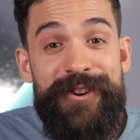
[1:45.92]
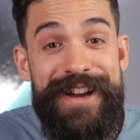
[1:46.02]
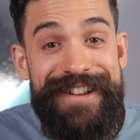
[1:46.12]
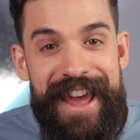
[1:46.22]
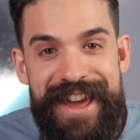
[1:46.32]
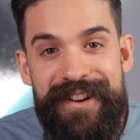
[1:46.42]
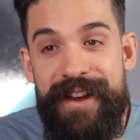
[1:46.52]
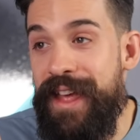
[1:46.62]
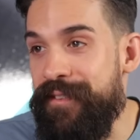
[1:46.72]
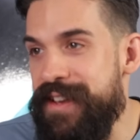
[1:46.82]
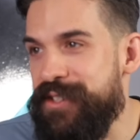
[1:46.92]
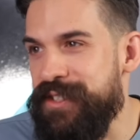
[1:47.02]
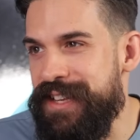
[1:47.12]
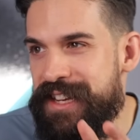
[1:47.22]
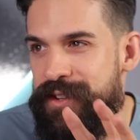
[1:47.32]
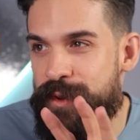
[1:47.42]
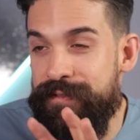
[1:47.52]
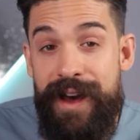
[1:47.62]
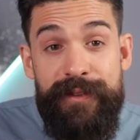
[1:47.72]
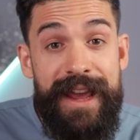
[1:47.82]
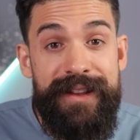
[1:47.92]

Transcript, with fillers: All right, here I have that visualization without